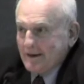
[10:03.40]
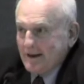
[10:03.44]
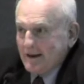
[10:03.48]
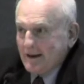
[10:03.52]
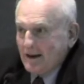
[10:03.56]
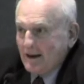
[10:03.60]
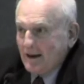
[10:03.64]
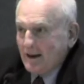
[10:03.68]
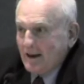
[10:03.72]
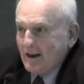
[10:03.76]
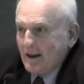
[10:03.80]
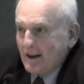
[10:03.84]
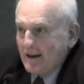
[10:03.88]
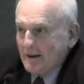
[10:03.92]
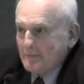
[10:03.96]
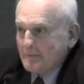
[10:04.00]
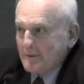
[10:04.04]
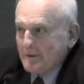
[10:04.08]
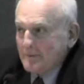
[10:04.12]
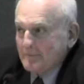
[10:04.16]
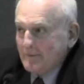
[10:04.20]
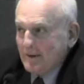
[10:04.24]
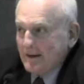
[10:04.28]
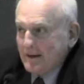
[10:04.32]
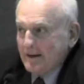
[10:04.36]
and a lot of
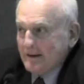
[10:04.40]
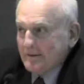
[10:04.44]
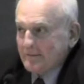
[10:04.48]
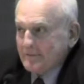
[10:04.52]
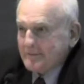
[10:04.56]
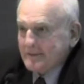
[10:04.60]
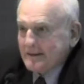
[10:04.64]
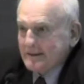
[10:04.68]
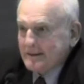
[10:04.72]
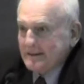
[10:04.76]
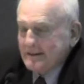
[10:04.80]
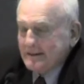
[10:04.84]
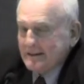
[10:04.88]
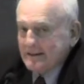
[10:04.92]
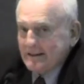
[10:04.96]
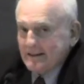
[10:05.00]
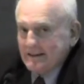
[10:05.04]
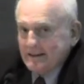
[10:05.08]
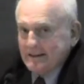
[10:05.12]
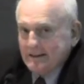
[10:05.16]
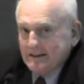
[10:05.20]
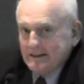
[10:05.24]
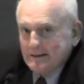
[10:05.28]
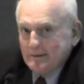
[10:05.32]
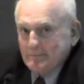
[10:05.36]
them have left.
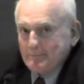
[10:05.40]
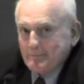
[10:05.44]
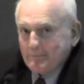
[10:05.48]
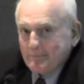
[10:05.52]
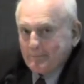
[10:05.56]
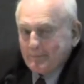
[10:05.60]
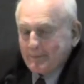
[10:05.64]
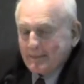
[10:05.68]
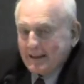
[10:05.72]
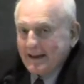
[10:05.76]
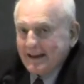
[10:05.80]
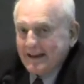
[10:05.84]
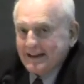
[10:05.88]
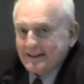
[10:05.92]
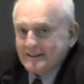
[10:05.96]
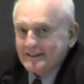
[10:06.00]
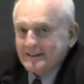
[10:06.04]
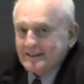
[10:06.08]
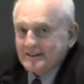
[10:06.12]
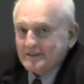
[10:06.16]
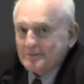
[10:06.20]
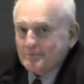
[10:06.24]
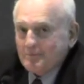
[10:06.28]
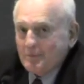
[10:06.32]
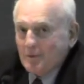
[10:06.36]
At
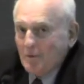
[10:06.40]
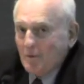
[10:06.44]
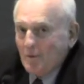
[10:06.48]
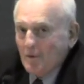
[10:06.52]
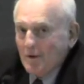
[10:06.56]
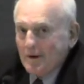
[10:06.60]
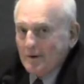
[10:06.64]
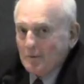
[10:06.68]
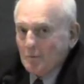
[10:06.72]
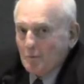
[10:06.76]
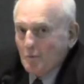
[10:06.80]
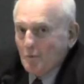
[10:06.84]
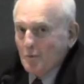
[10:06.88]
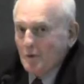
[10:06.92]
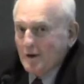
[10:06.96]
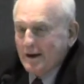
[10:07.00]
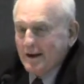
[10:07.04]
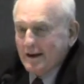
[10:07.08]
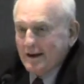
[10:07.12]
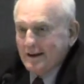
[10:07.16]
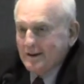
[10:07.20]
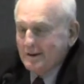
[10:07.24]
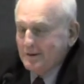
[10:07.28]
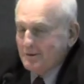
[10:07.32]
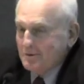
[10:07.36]
this point,
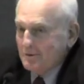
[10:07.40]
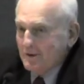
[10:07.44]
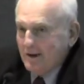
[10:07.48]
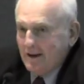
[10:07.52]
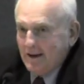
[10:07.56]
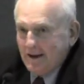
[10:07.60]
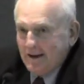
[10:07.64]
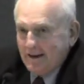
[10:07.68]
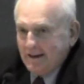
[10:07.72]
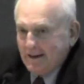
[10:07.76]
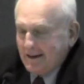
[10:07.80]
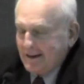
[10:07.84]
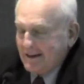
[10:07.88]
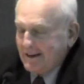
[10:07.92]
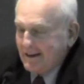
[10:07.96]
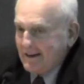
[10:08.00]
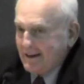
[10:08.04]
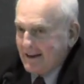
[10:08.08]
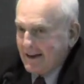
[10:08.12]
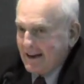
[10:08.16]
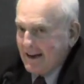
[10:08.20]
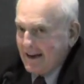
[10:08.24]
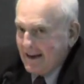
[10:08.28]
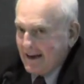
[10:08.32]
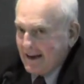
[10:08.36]
we do not
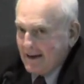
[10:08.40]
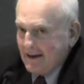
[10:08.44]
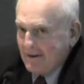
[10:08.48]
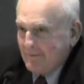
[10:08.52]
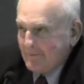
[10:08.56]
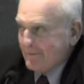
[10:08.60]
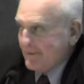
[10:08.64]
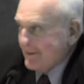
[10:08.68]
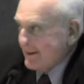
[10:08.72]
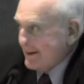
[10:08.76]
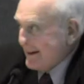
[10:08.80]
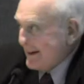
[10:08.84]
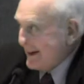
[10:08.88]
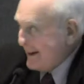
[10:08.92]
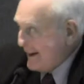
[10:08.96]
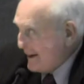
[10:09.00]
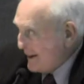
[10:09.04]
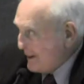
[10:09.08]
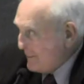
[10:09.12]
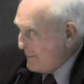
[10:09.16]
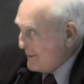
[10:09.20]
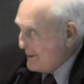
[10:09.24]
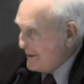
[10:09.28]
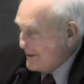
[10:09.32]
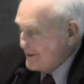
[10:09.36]
have the county
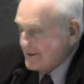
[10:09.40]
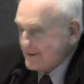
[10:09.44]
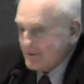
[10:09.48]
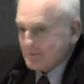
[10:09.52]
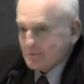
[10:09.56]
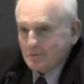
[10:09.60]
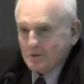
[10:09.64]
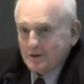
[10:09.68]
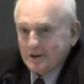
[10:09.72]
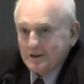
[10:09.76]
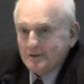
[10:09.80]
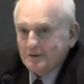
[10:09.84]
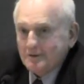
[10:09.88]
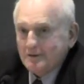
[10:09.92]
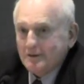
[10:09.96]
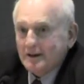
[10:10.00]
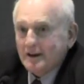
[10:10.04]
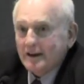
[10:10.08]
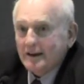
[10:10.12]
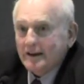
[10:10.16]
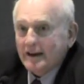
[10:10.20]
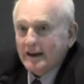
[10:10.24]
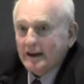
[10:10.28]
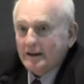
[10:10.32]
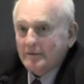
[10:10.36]
budget, we do
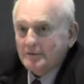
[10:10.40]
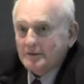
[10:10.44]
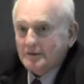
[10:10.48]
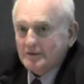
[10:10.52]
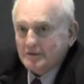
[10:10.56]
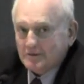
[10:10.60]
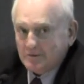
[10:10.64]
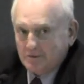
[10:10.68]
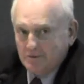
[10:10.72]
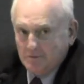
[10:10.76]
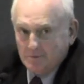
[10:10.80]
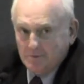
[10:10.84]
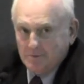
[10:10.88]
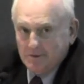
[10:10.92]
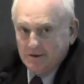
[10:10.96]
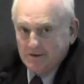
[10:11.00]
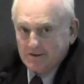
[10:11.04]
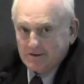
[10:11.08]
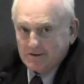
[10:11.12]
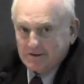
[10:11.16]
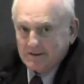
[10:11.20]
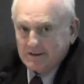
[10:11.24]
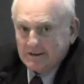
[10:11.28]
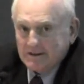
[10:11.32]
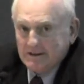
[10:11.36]
not have the school budget.
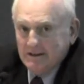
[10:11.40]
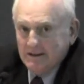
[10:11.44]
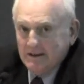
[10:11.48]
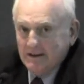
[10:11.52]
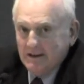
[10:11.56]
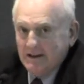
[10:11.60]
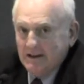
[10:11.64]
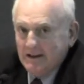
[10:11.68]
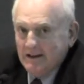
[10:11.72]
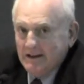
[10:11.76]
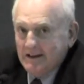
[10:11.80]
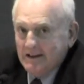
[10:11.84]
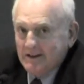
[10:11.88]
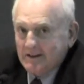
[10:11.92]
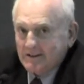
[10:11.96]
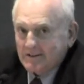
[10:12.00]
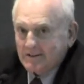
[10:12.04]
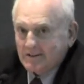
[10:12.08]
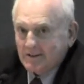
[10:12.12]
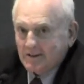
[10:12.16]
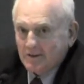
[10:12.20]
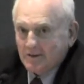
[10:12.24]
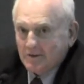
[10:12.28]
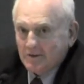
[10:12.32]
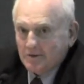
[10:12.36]

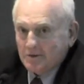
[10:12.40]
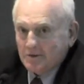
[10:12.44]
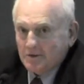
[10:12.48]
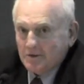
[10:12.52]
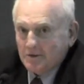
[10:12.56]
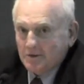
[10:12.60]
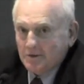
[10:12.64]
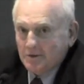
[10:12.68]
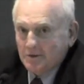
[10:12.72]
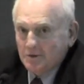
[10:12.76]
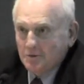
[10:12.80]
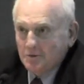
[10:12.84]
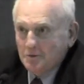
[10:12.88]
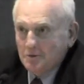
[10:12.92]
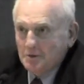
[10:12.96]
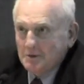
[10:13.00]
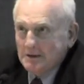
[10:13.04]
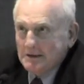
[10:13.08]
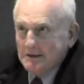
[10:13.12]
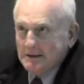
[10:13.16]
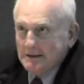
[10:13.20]
So to